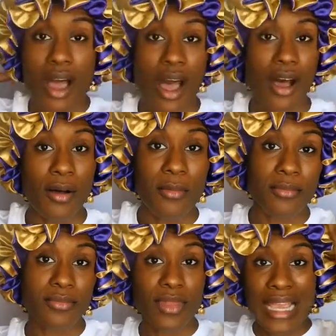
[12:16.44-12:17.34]

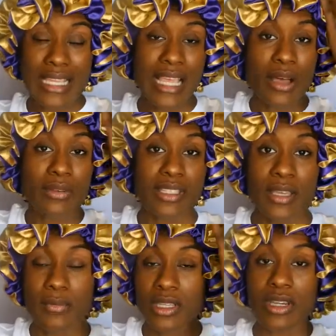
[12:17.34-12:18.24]
Um, I guess how
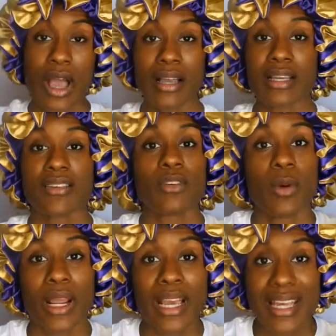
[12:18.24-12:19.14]
deep, you know, how you
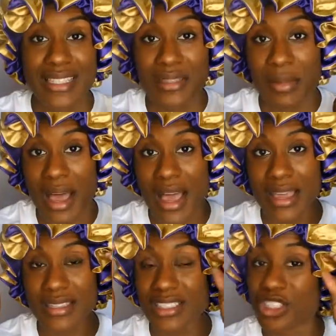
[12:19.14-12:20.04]
want it
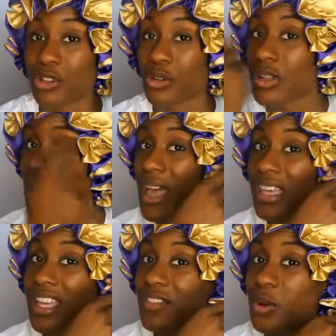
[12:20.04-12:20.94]
customized. She'll
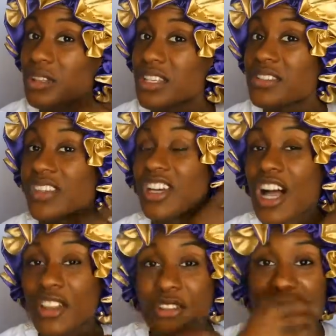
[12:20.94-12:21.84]
give you a list of the
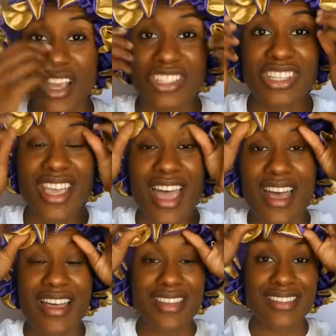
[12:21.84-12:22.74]
colors that she
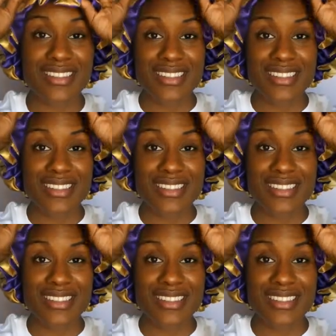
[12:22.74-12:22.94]
has.